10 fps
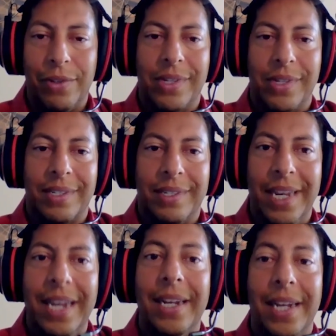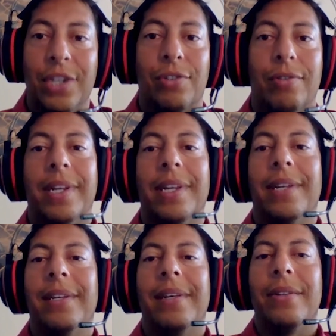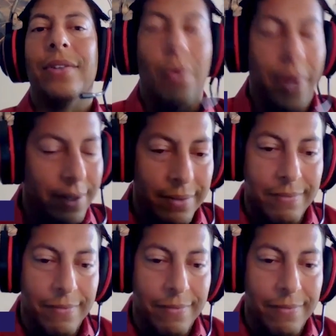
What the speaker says: succeed in industry knowing